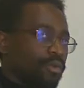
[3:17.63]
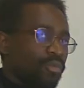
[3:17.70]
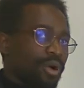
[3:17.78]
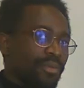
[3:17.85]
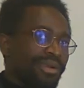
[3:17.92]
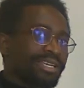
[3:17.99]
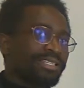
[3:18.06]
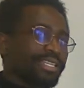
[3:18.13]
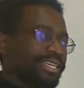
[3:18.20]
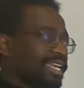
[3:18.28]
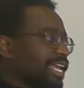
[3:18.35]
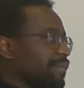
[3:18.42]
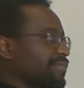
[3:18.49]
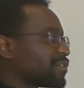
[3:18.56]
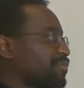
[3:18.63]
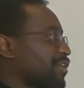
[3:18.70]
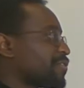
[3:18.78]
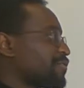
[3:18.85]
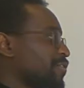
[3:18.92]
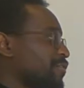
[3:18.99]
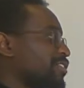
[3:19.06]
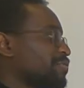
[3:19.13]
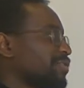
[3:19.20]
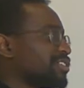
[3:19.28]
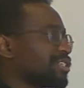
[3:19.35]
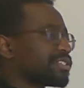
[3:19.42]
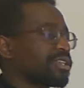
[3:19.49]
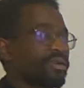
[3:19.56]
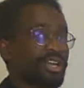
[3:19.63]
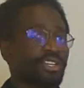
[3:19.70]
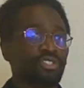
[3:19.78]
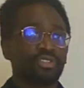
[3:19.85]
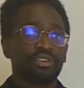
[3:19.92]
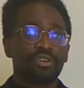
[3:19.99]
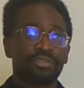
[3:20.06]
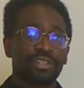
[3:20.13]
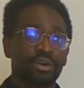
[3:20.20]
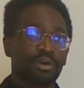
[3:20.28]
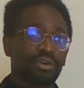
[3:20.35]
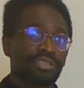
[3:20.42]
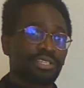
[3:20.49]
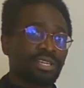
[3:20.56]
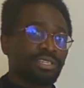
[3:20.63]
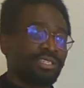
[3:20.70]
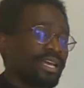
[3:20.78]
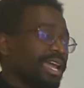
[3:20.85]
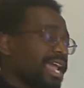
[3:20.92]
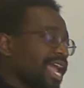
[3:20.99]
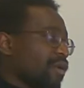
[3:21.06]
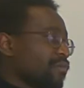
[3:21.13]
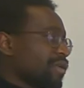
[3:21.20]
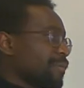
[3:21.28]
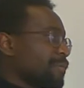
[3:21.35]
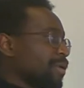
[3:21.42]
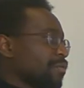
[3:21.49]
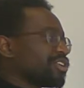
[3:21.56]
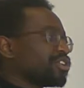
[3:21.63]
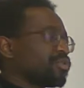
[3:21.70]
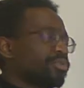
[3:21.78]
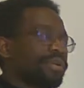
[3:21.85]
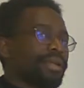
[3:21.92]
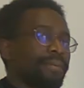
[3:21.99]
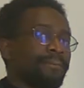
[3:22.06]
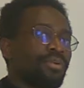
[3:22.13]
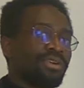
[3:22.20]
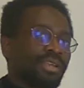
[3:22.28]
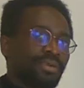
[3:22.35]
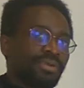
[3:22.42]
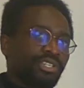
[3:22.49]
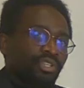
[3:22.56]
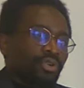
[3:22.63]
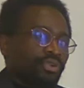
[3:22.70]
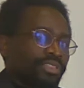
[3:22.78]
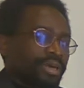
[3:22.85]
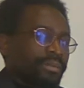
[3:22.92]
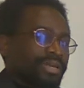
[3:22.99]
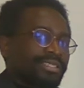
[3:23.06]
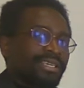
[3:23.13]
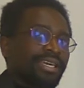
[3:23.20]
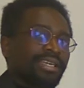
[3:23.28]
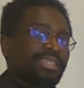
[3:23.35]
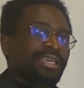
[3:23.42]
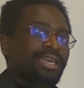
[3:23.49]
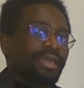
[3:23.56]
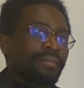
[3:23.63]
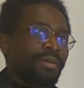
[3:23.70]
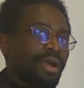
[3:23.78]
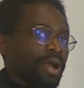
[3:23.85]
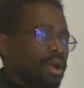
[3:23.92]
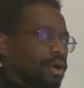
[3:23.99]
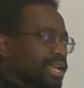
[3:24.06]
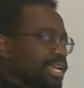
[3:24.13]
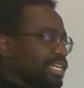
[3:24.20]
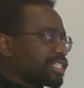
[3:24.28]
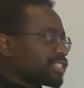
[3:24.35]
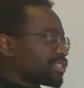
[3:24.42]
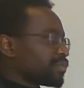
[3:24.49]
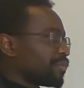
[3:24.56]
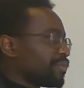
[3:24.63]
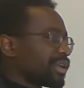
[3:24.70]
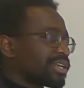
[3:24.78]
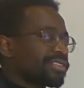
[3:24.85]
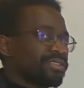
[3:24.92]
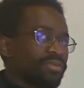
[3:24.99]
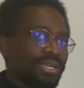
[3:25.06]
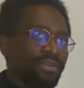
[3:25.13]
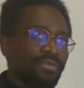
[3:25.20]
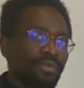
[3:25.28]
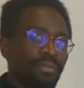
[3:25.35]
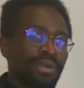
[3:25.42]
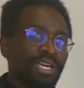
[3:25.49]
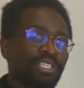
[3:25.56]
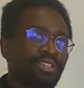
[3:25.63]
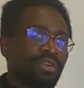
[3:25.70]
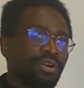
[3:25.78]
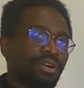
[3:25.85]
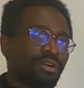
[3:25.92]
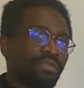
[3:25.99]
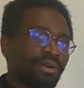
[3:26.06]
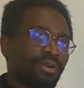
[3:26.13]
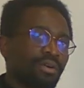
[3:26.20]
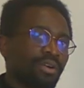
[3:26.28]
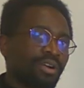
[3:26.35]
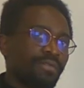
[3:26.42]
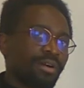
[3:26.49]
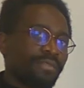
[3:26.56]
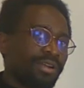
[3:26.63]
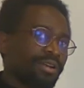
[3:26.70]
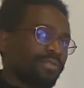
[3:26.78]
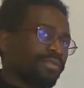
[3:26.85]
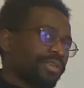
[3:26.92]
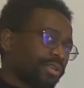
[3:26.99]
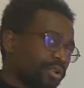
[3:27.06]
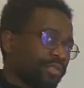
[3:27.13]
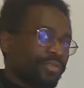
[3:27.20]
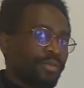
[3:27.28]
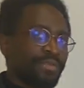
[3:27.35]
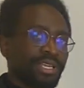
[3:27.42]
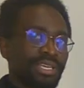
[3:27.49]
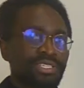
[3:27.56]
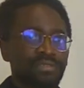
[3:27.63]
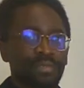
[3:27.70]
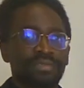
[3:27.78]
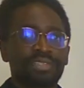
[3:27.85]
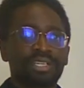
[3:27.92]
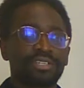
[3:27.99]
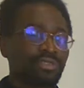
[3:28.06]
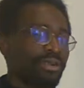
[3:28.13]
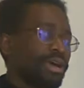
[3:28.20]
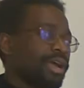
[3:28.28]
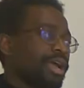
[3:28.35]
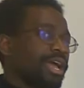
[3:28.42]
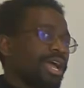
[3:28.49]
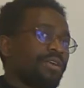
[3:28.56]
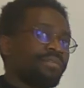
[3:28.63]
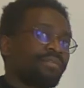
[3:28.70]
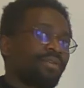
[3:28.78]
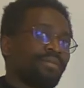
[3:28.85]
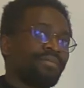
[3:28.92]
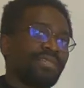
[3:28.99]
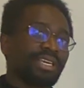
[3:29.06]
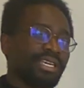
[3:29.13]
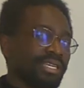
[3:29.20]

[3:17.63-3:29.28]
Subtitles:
What we did in the game is pick 50 majestic locations all over the continent, and we showed them inside the game. We picked 3 from each corner of Africa, from the north, from the east, from central, and from